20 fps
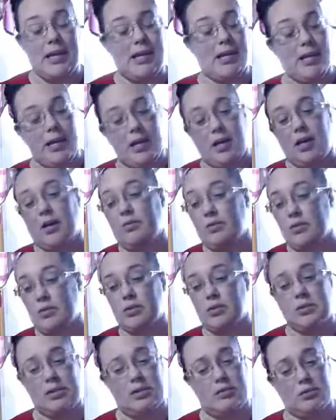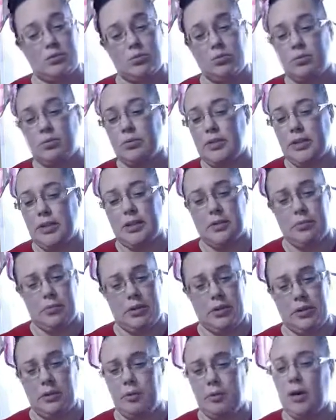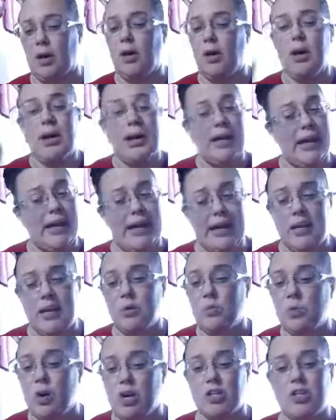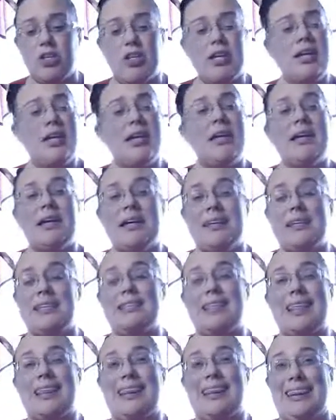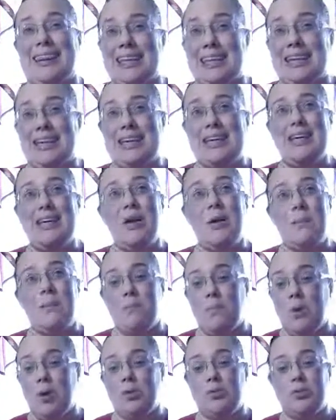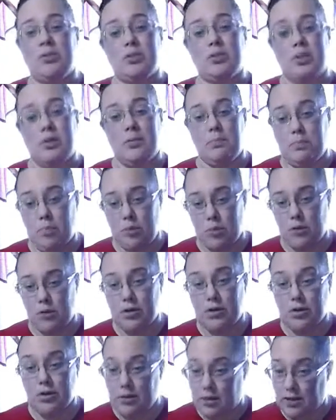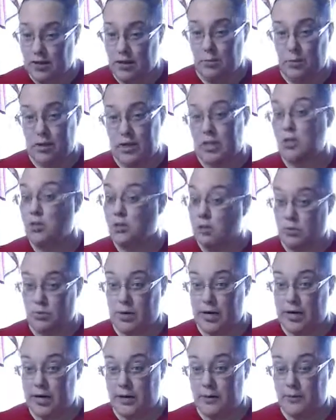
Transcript: care of yourselves really, really well. Hand washing is the most important thing we can do right now.